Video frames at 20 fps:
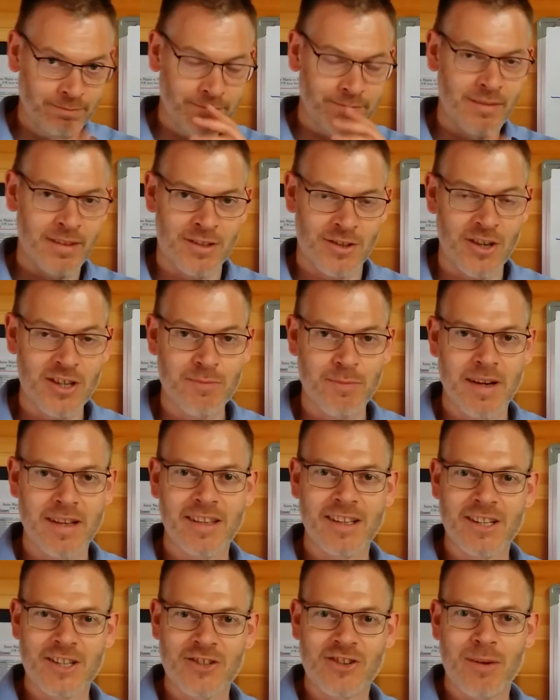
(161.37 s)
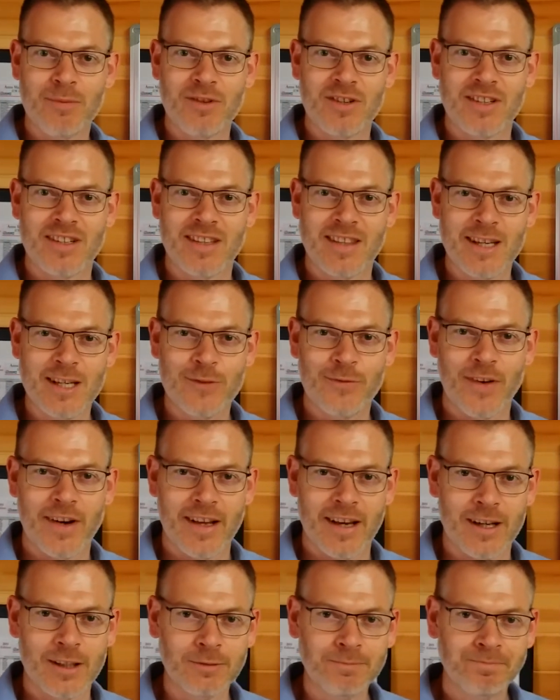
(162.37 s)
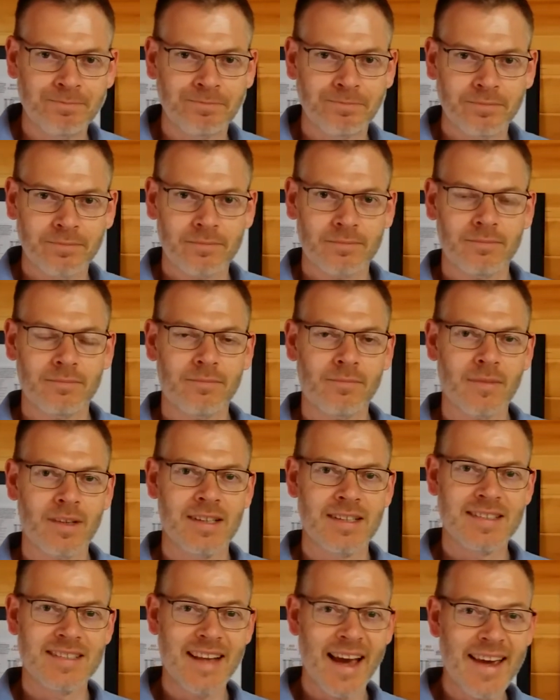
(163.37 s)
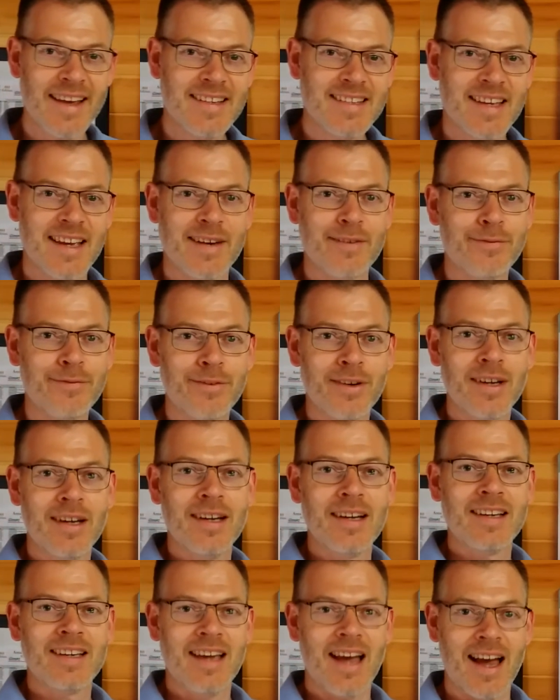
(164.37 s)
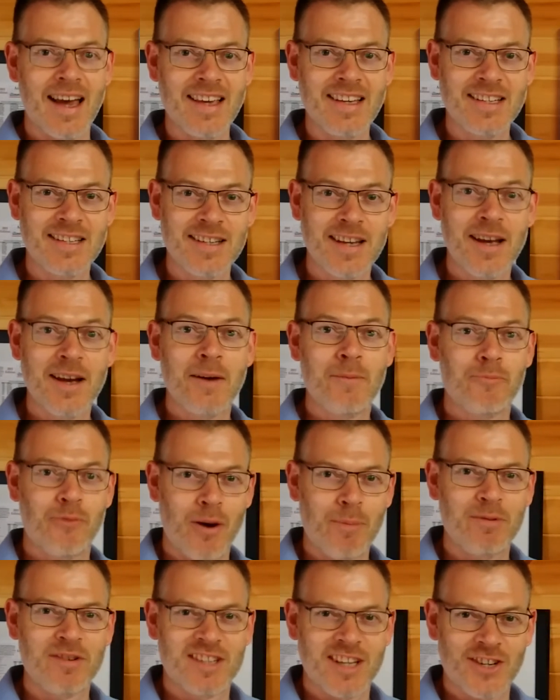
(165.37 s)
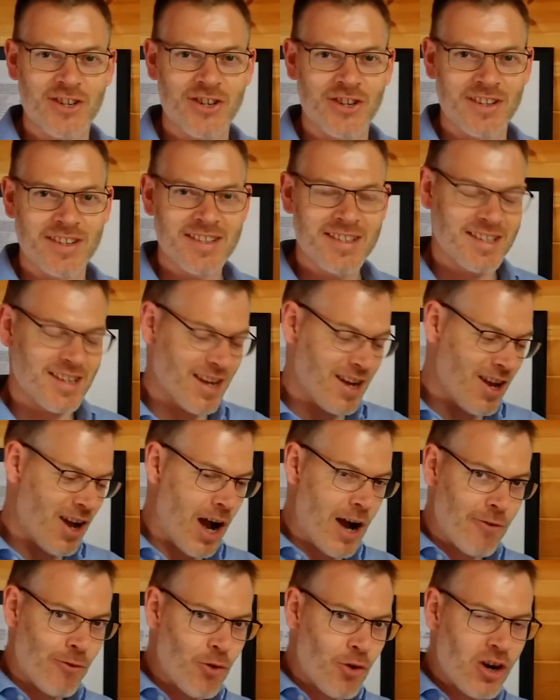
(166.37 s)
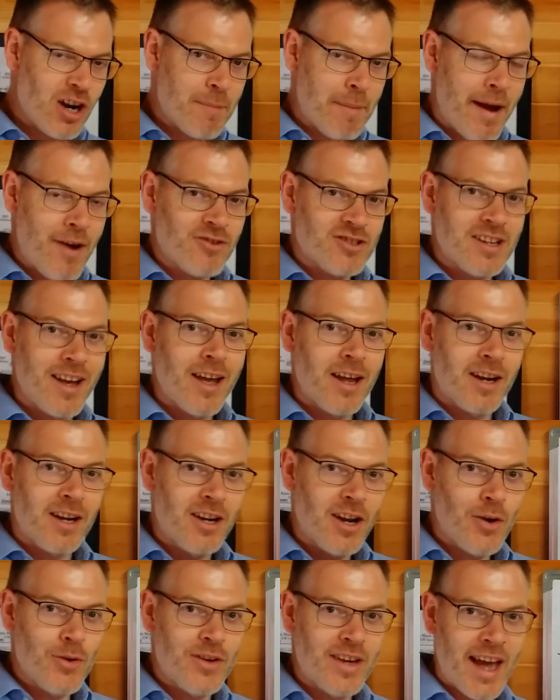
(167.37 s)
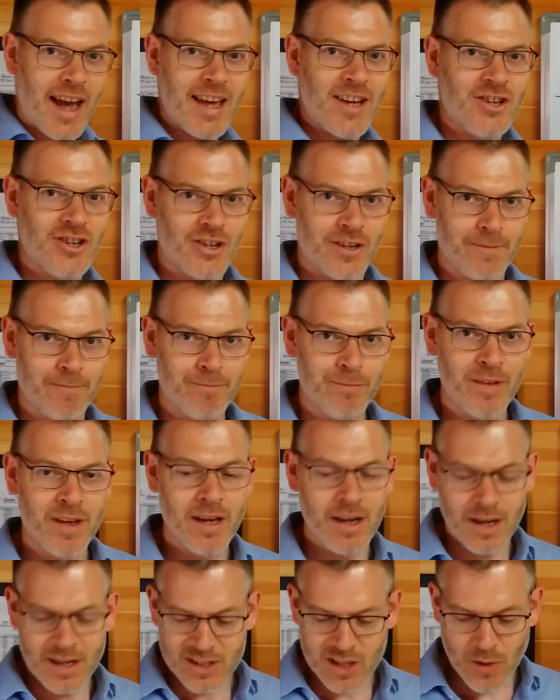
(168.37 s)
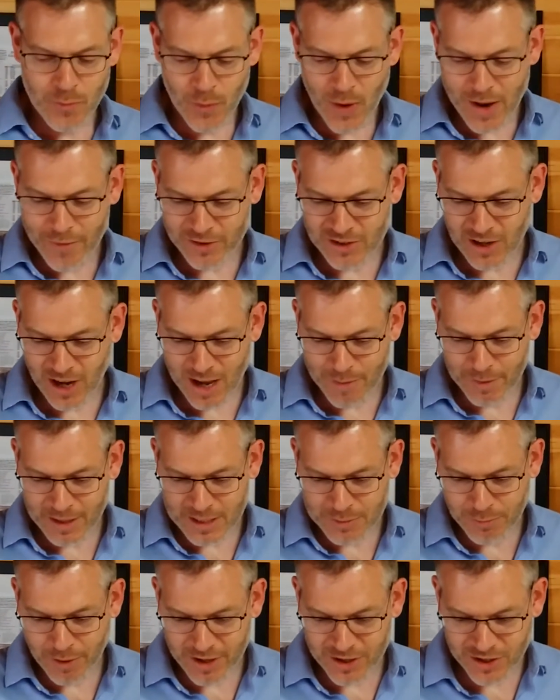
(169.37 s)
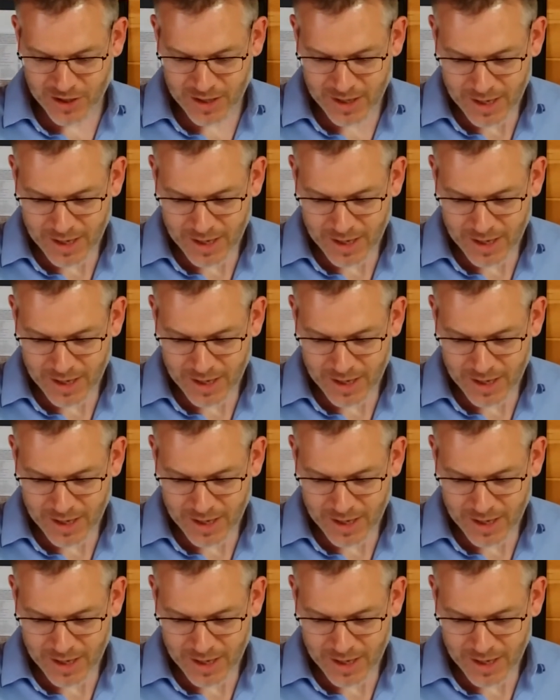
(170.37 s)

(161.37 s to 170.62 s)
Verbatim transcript: excuse me in the description to this video. Dative case prepositions are all about location. So if we have a time expression